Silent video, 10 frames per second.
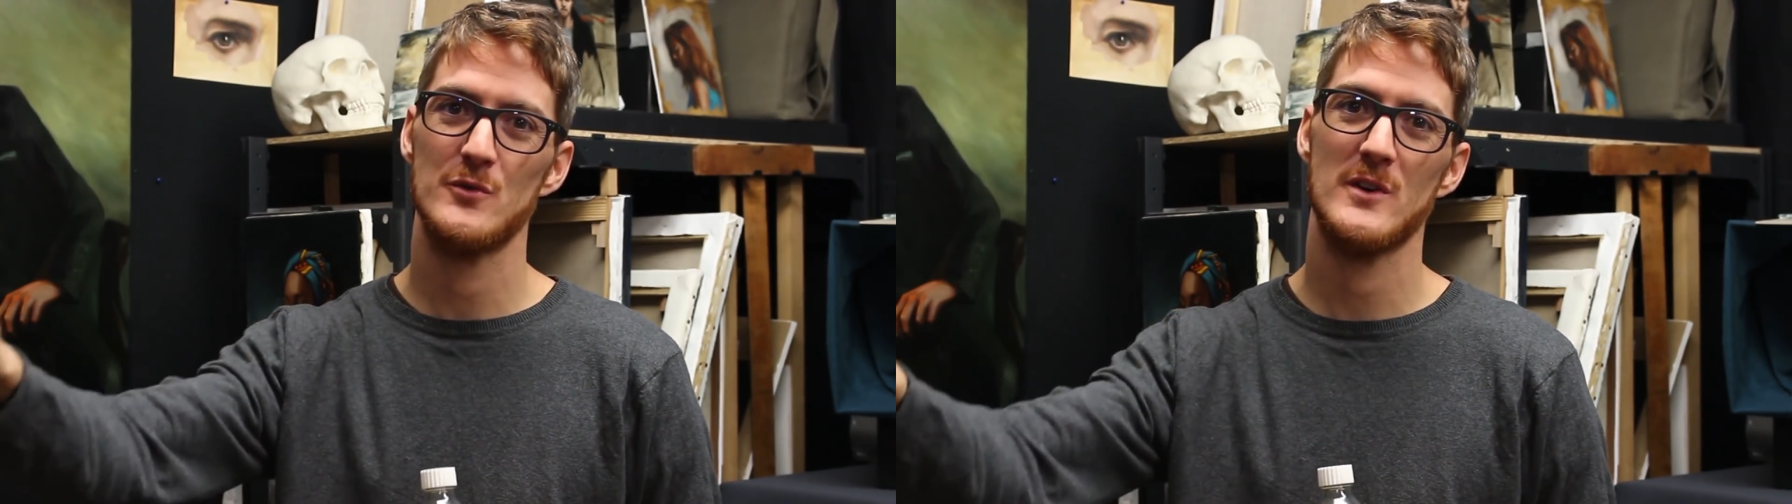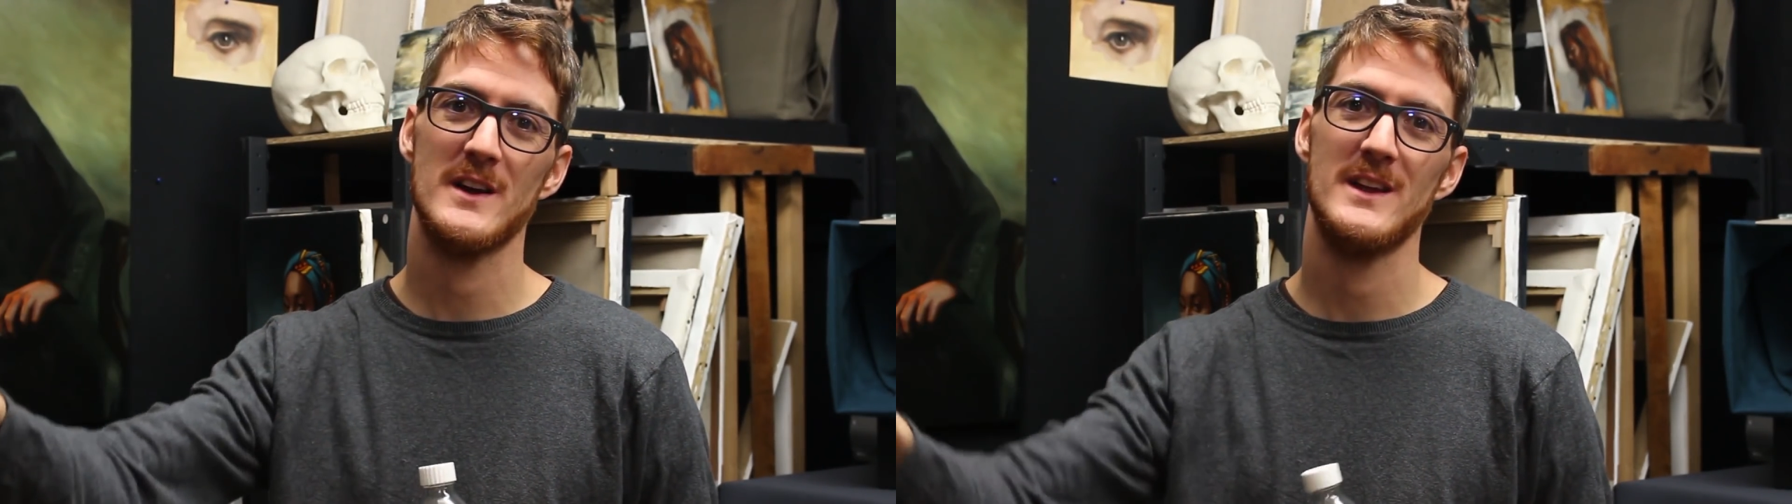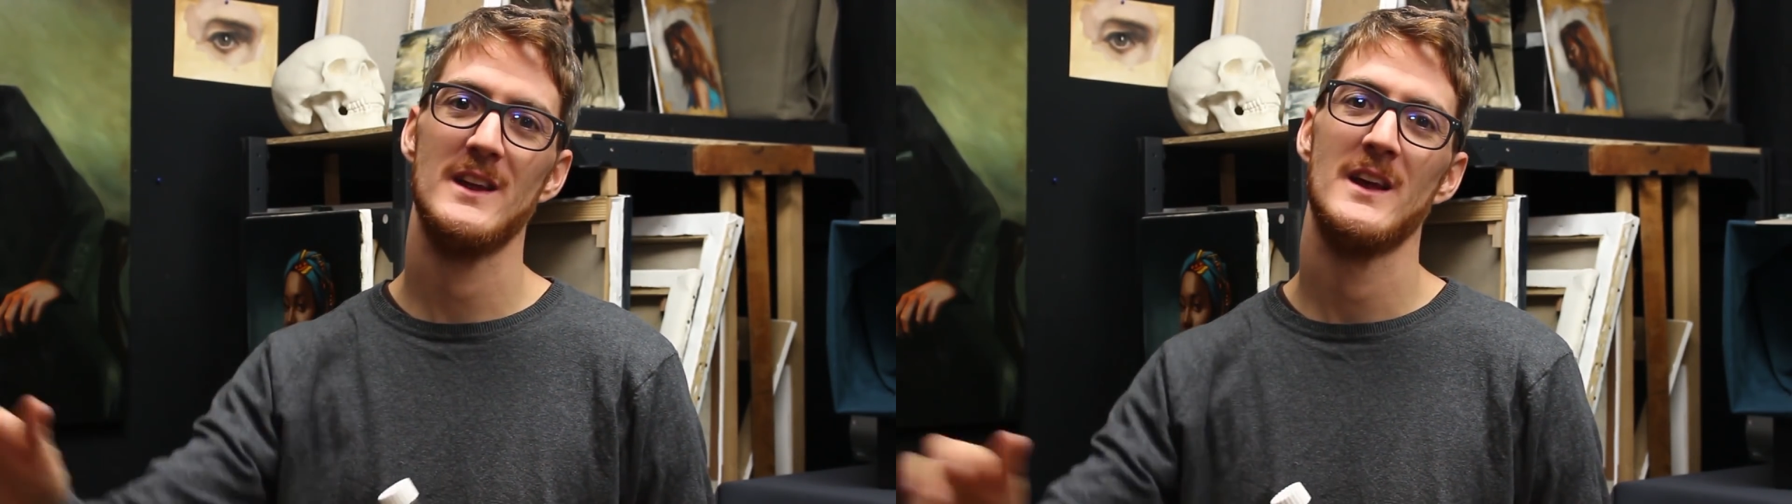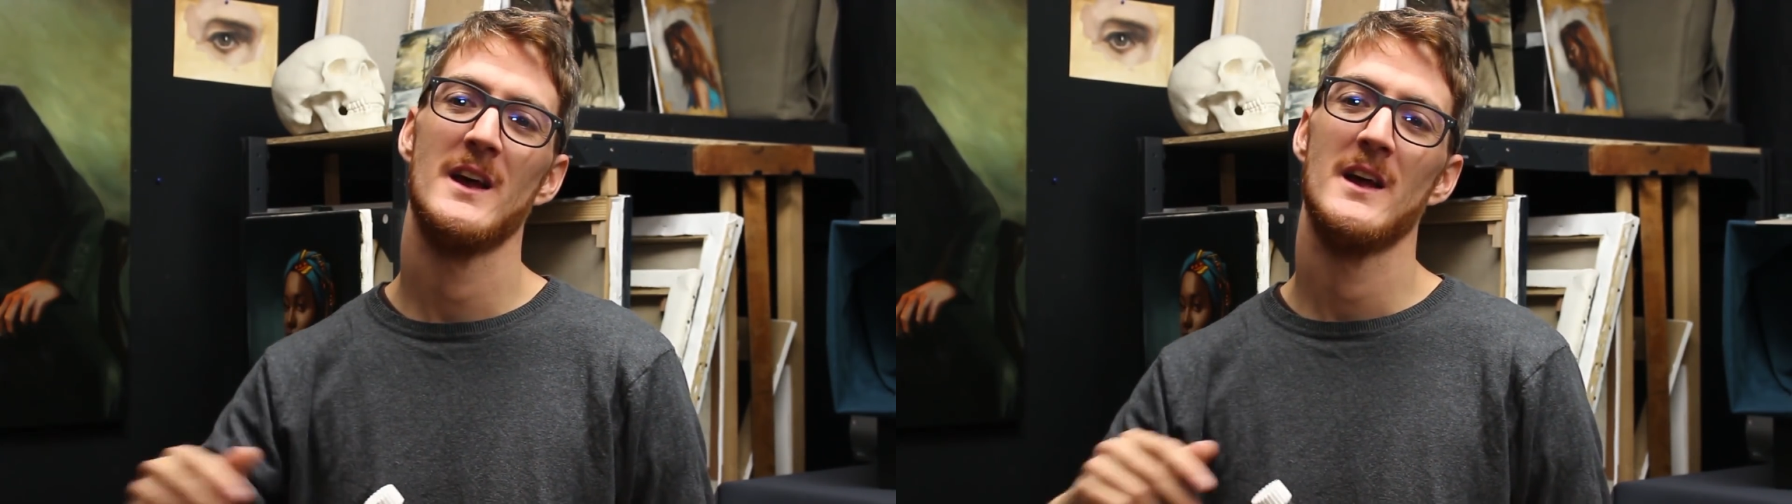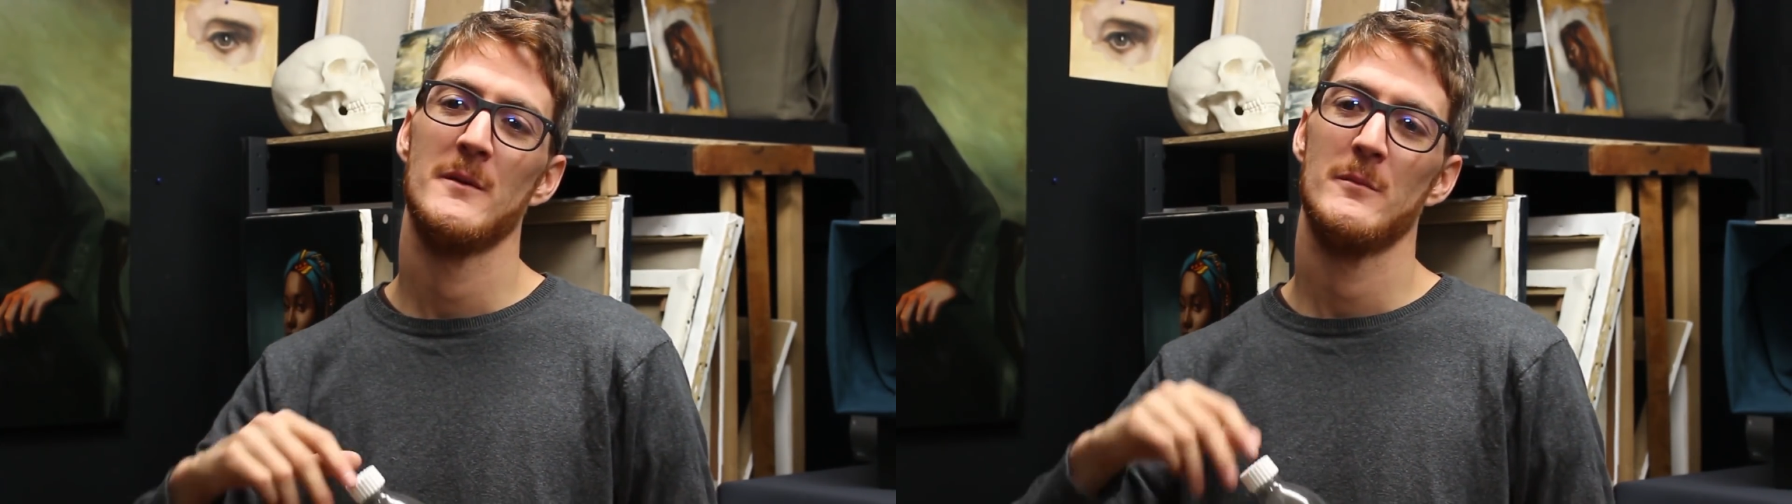drying
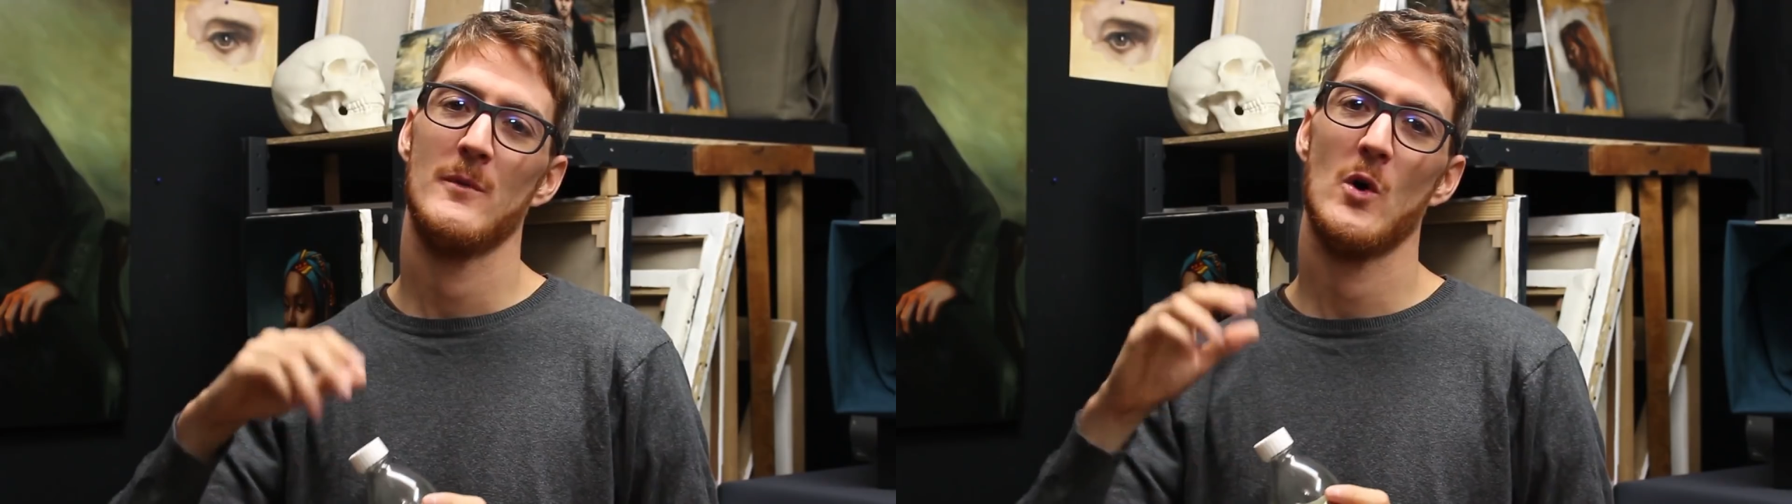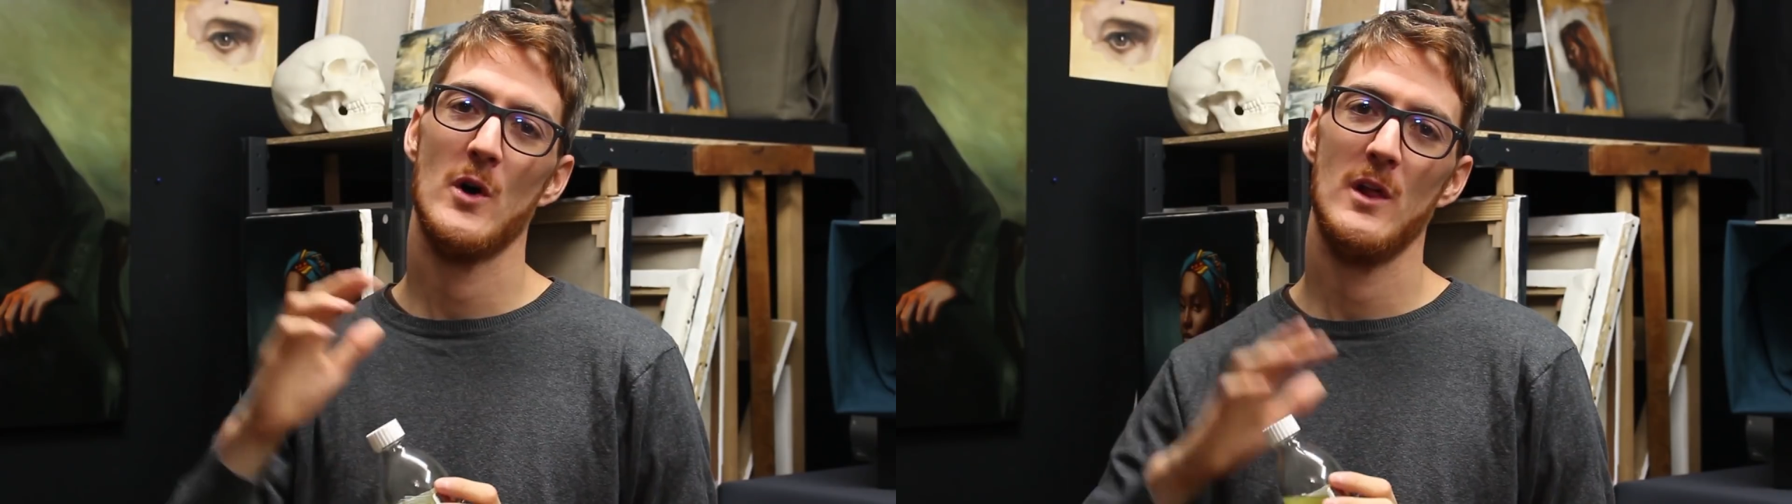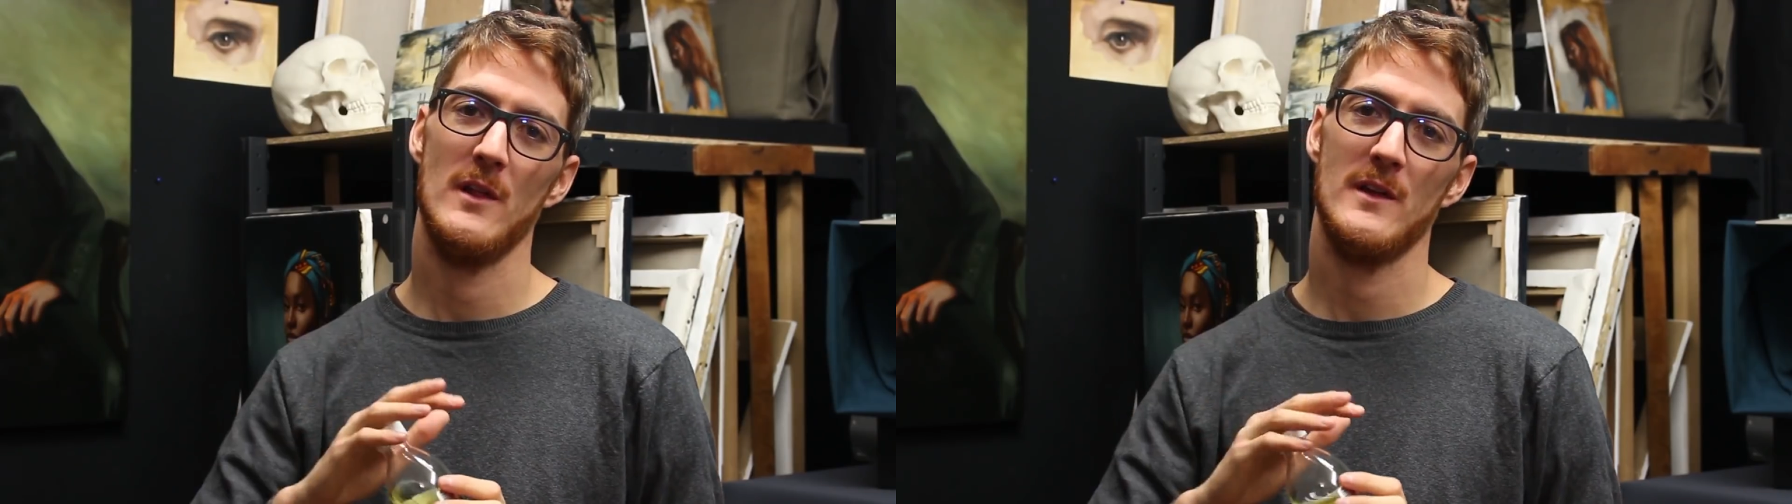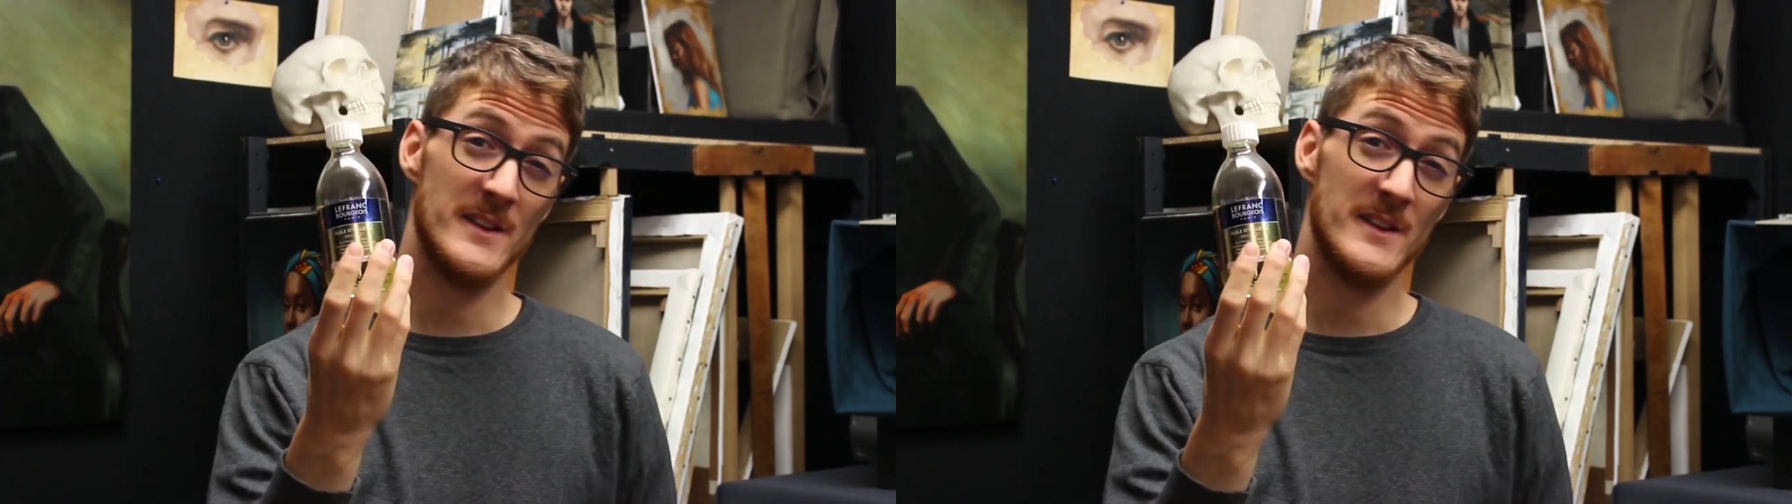oil.